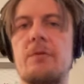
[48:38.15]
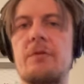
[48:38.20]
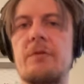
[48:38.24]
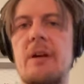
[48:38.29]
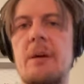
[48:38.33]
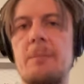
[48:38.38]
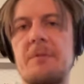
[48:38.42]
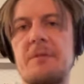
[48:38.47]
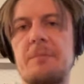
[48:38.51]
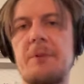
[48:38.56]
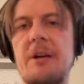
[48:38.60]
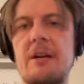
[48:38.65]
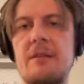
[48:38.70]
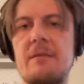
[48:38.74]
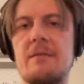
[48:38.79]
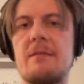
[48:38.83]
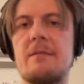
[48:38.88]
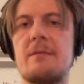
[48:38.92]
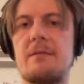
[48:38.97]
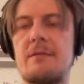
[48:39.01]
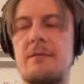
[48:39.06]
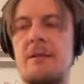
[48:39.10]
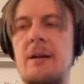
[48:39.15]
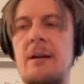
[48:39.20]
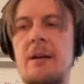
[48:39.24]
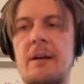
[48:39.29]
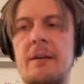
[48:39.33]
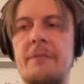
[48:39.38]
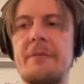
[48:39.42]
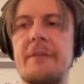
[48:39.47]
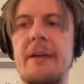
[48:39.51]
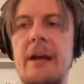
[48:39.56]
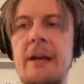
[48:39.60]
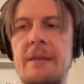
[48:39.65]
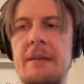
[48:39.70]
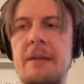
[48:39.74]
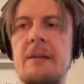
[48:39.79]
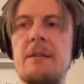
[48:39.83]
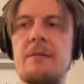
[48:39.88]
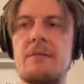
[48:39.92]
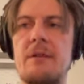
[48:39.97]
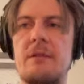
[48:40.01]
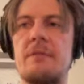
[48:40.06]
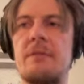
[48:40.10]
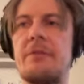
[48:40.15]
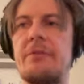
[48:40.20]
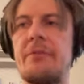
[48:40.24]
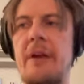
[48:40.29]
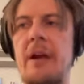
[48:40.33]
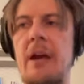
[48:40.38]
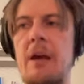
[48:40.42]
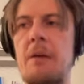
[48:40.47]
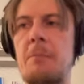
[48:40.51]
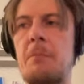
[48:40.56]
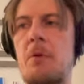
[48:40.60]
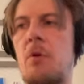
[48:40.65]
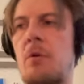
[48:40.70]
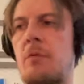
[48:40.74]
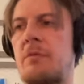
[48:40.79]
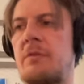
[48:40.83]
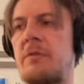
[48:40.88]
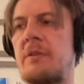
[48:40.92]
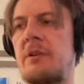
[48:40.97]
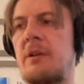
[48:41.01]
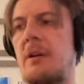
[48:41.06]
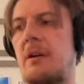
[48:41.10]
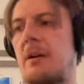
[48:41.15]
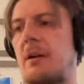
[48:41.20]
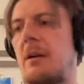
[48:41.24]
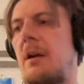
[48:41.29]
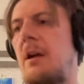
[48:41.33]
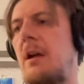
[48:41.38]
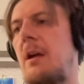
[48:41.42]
namespaces they contain either the name of the